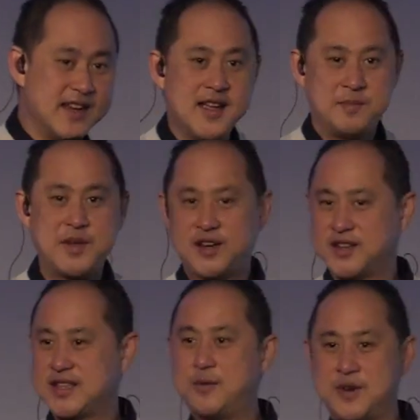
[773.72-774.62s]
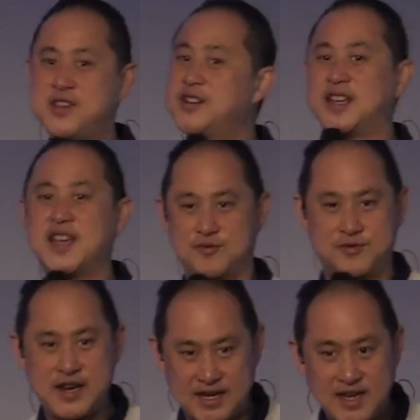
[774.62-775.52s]
because I want you to get
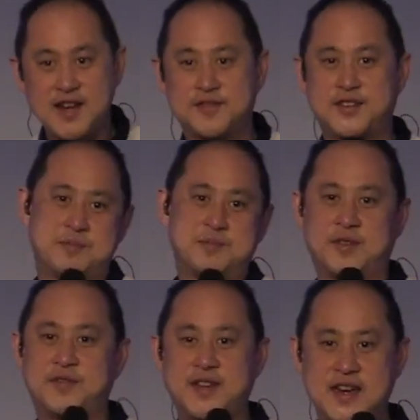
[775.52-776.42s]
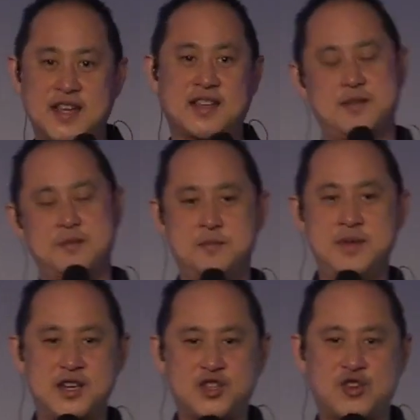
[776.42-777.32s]
ready for the prophetic
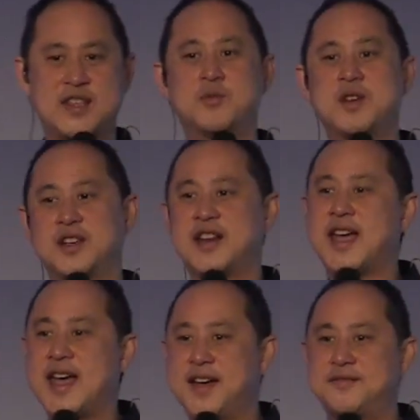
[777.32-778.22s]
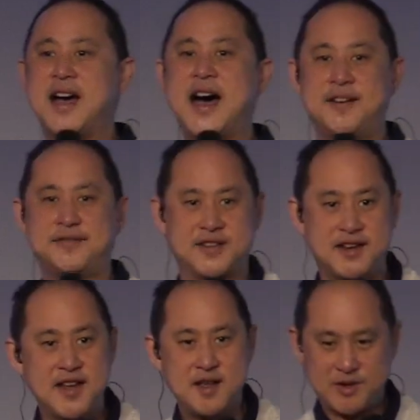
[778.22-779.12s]
ministry that we're going to have after.
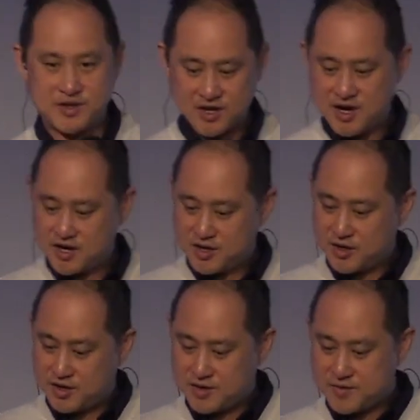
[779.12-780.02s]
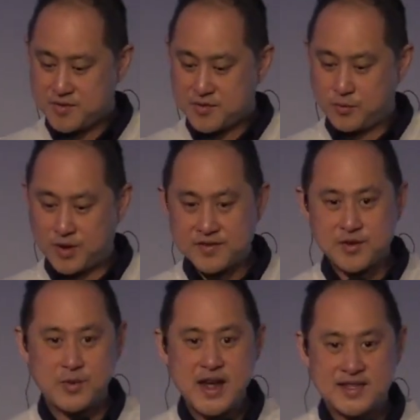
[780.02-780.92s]
Because one of the
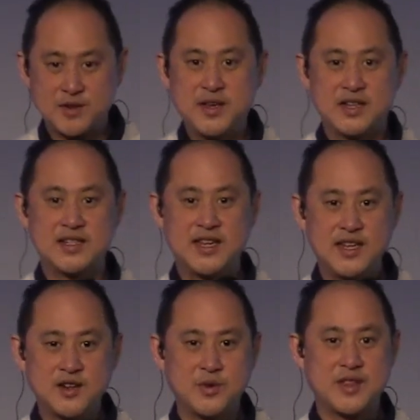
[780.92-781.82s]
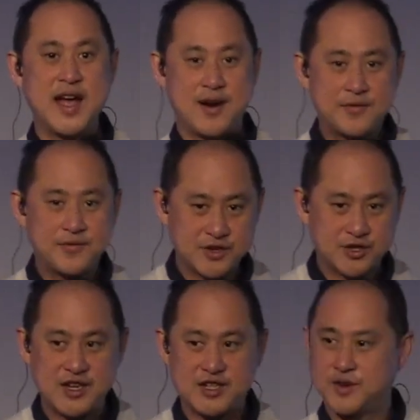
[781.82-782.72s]
ways that we can deal with our
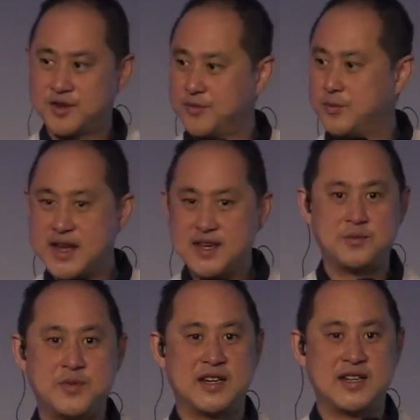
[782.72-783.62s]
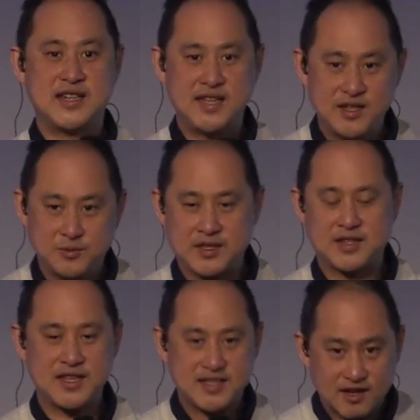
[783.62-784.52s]
frustration, one of the ways that we deal with the
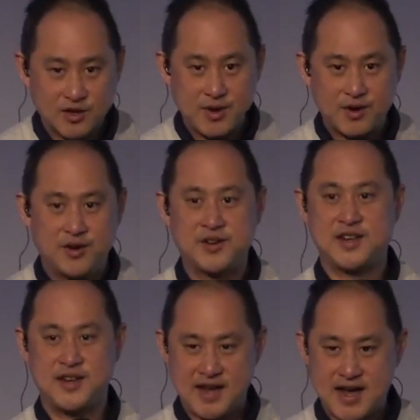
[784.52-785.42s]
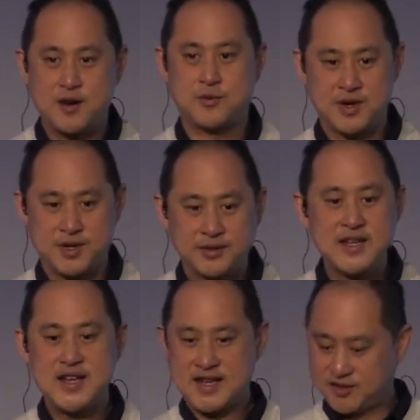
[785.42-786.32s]
things that are going on in our world
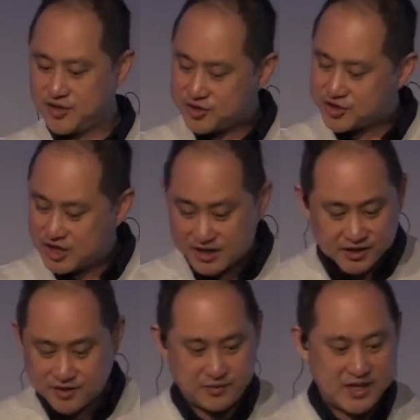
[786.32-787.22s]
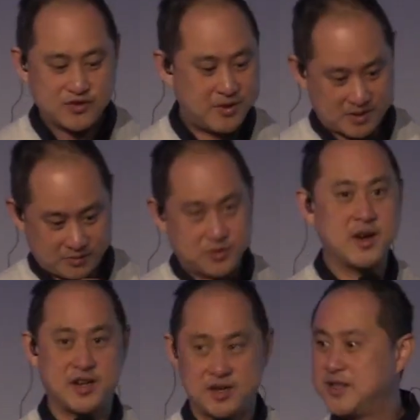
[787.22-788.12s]
is not just to read Scripture, which we're
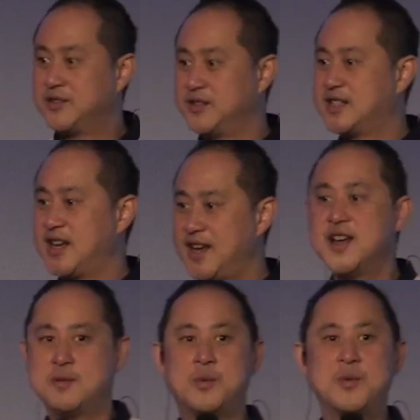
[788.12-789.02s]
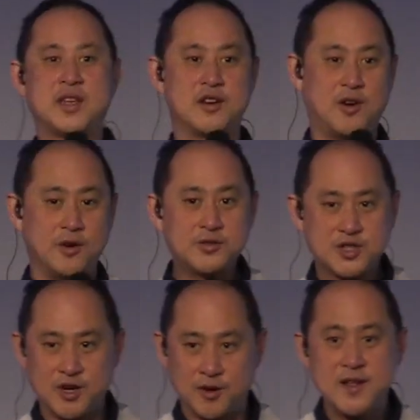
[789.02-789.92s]
going to be doing today, but we can
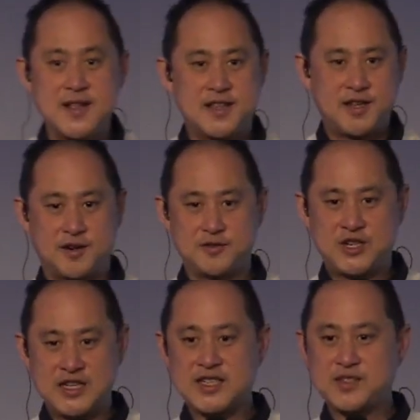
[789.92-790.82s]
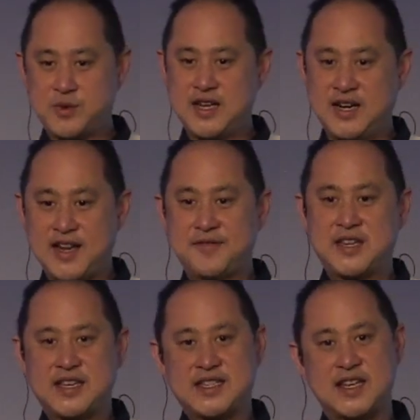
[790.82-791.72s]
also, you know, Jesus, when he left, he
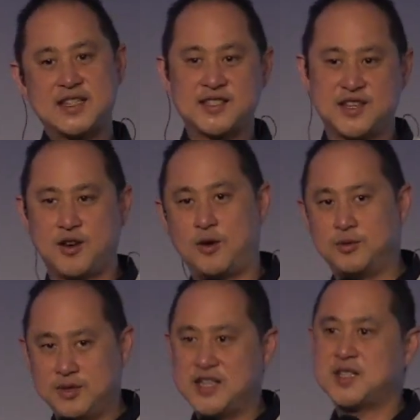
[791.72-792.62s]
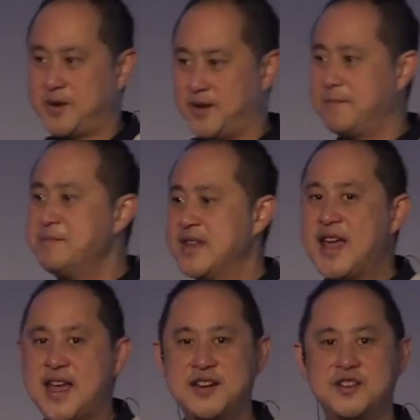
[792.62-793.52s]
sent us the Holy Spirit.
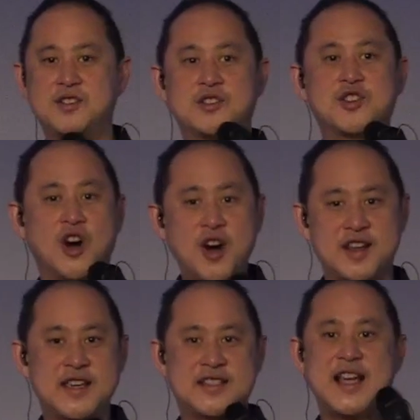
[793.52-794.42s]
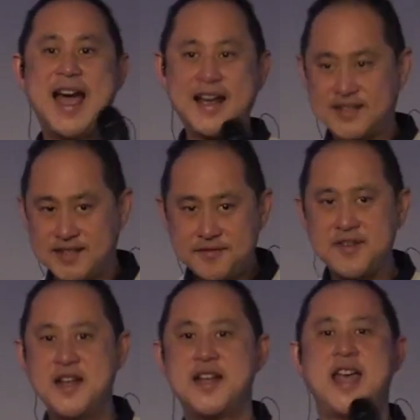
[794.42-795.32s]
And God is active and